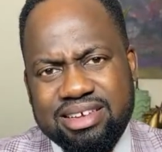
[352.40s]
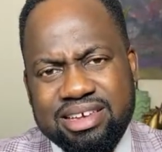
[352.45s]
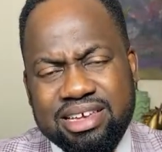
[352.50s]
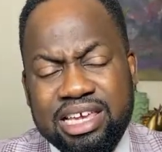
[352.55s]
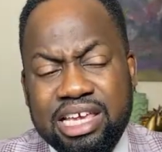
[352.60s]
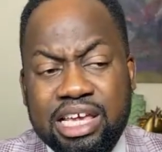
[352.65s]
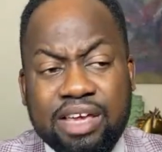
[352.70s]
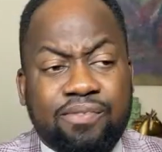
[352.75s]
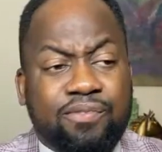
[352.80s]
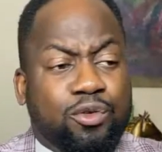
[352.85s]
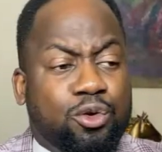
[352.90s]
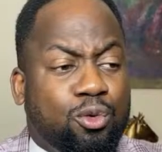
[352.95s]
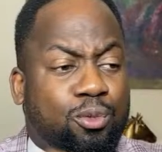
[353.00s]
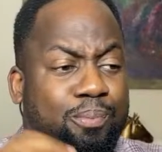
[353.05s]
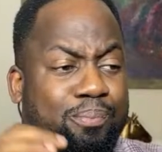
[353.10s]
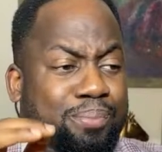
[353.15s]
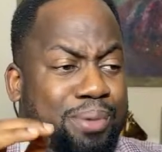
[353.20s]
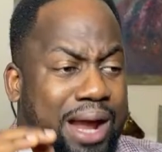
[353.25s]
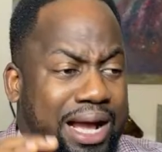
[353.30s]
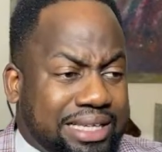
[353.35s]
If you
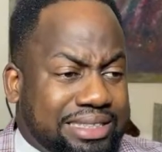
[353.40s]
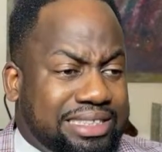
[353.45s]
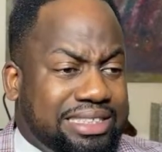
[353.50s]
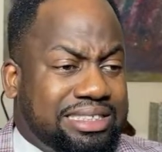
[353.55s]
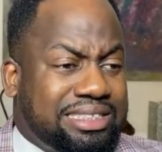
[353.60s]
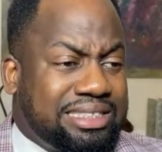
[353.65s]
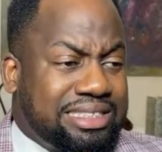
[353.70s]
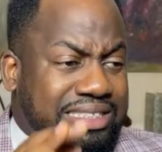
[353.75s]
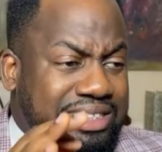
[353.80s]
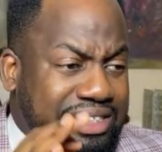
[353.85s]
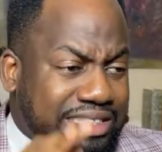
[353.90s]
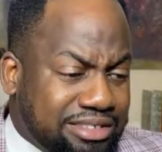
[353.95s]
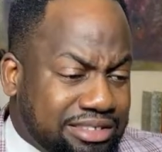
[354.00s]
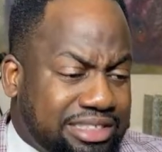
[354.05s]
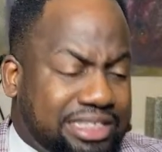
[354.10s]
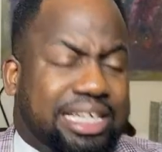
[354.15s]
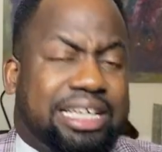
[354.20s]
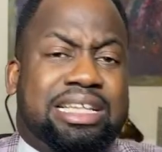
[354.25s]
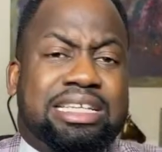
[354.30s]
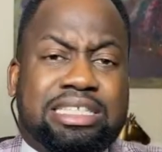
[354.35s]
practice the sales
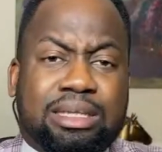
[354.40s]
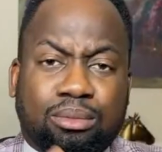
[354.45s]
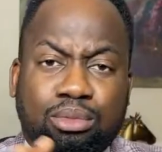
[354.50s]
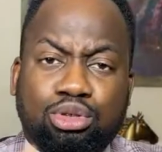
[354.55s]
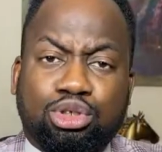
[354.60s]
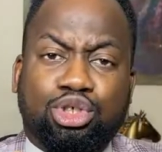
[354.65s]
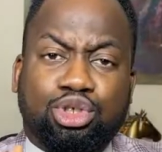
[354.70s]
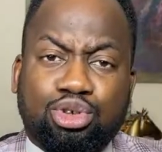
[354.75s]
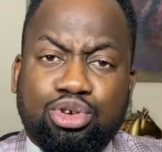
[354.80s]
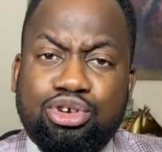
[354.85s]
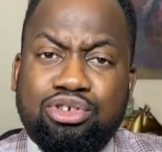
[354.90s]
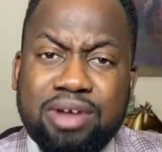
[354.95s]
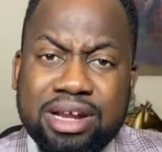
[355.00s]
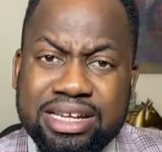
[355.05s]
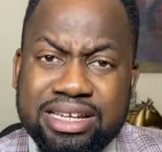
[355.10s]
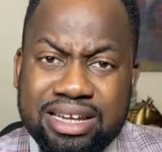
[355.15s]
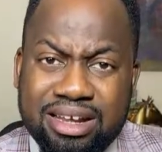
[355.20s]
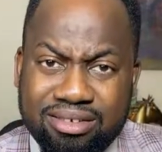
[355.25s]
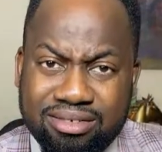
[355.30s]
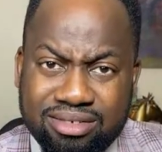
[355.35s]
techniques I'm going to show you right
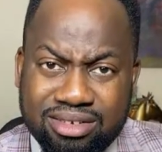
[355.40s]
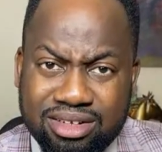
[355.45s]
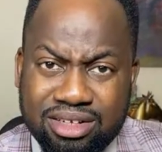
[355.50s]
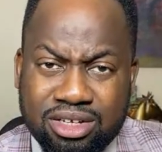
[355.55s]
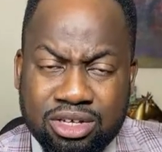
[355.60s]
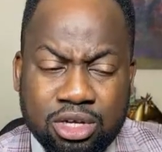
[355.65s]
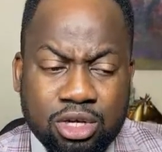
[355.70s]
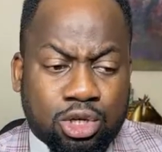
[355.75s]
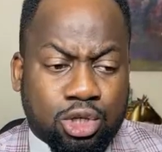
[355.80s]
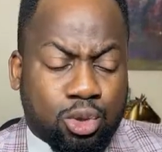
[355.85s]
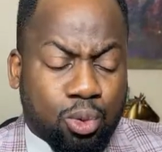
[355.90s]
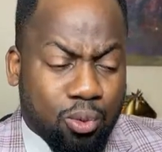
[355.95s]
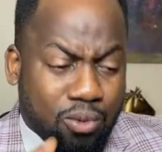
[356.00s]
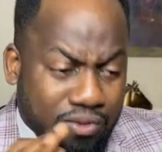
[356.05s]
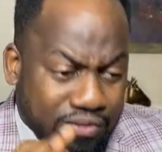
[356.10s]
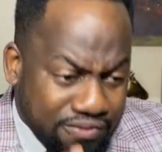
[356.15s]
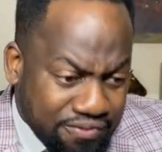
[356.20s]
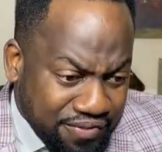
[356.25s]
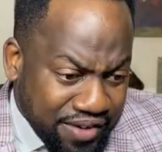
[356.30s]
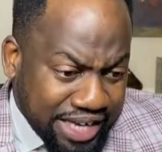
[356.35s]
now, you will
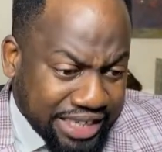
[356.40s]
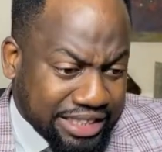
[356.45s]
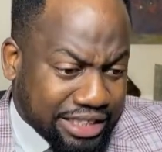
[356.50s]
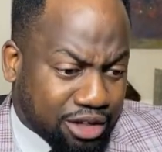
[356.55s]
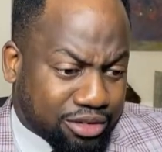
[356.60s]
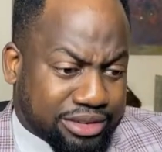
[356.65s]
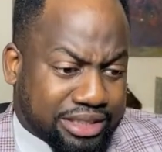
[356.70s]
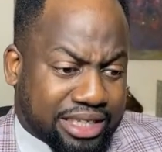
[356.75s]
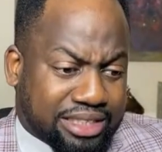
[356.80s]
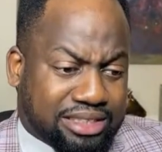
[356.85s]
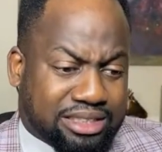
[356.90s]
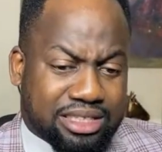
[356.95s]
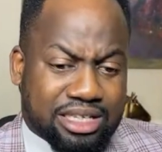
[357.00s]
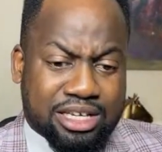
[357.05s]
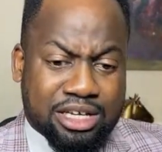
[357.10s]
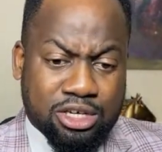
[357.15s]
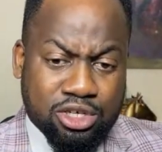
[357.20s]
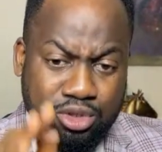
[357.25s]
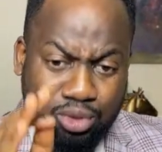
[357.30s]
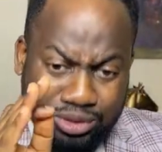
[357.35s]
find out that
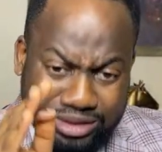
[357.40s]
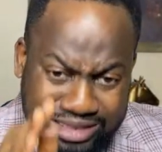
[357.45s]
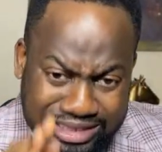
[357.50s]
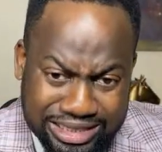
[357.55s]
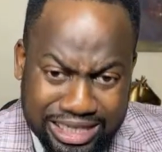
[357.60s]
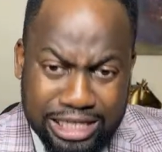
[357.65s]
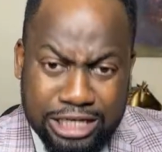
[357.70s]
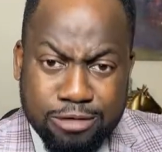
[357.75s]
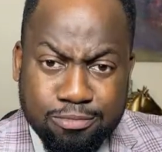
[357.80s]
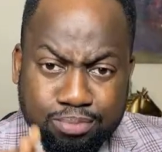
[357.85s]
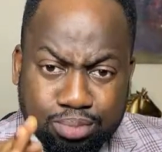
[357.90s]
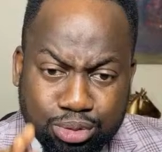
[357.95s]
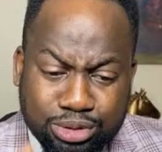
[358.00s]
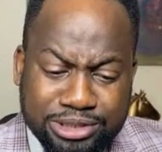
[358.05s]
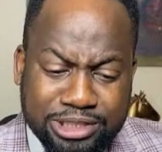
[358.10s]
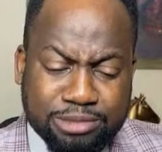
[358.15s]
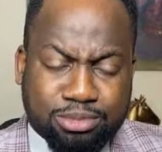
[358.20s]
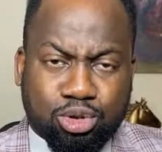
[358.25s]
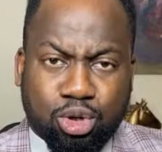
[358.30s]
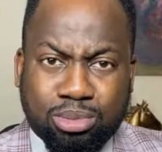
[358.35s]
your selling
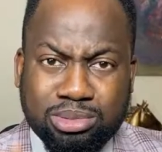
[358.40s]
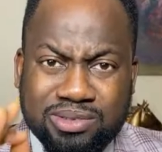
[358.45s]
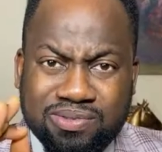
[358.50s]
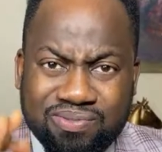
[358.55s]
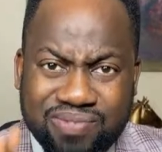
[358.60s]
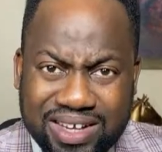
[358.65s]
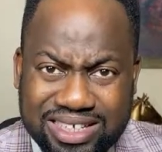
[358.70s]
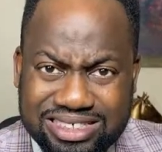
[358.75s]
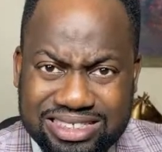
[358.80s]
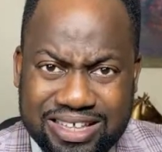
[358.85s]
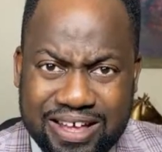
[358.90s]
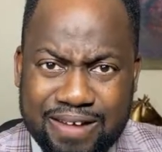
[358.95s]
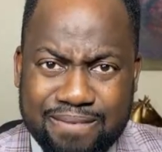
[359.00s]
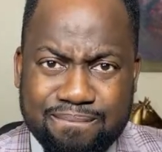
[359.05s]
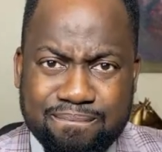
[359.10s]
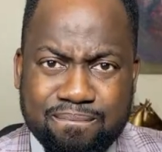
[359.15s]
process becomes faster,